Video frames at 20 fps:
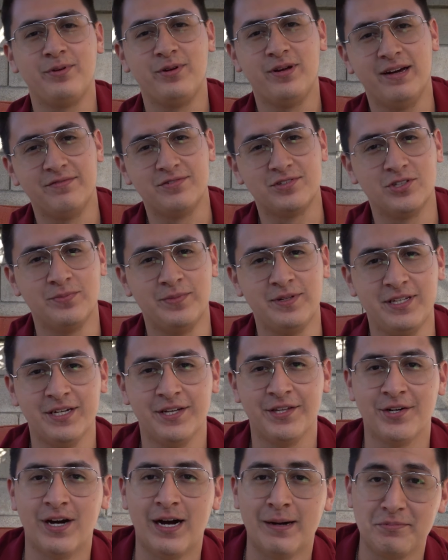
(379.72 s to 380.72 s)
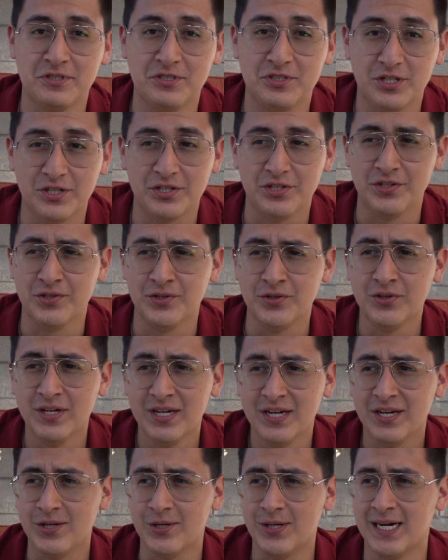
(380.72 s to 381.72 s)
you have so many other options you can do.
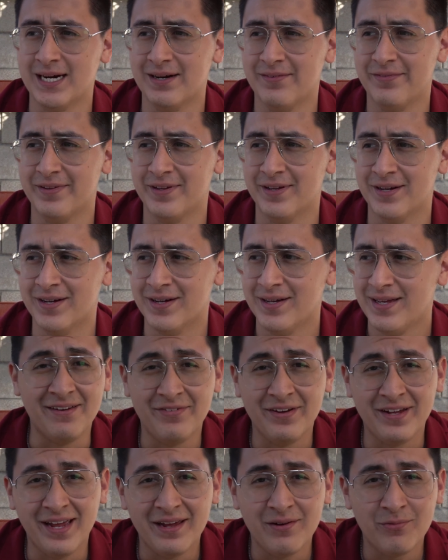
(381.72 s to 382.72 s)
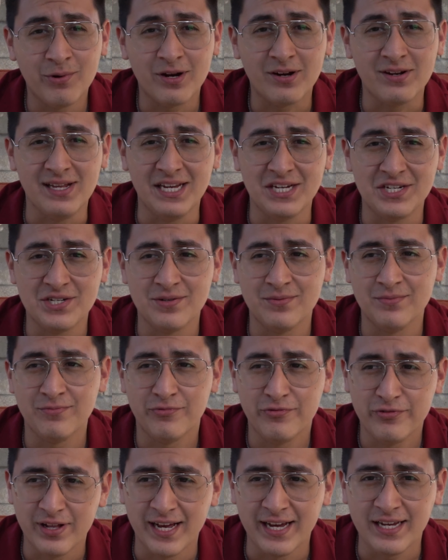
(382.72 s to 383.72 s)
You have the FAA regulation
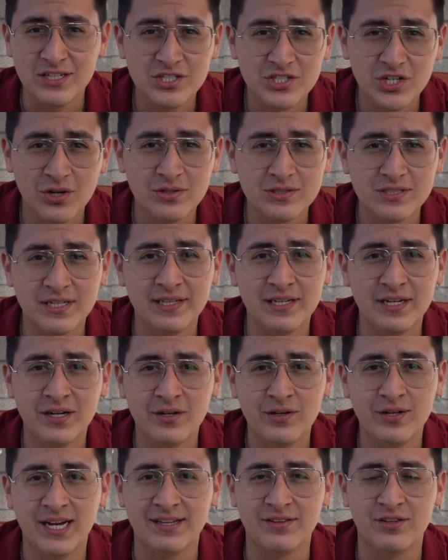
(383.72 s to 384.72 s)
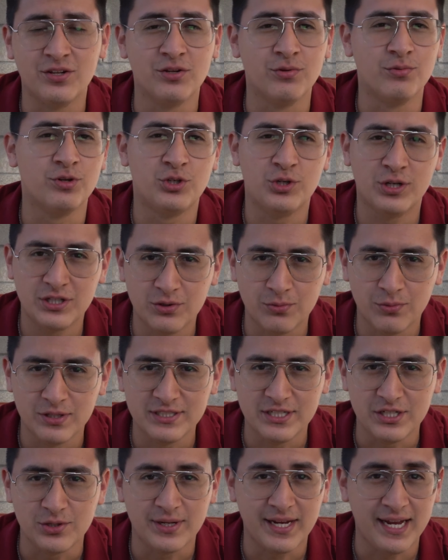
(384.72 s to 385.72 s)
flying zones on there, you got the restricted ones
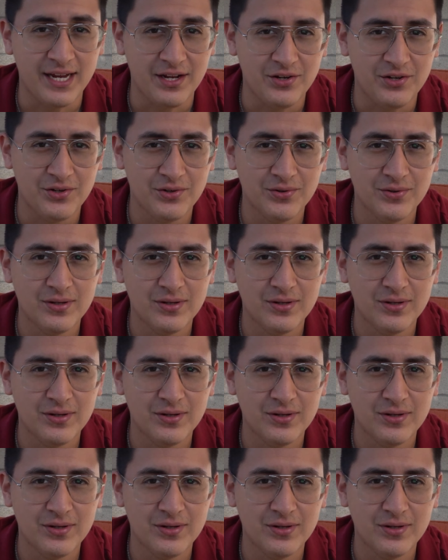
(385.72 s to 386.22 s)
that you can't do.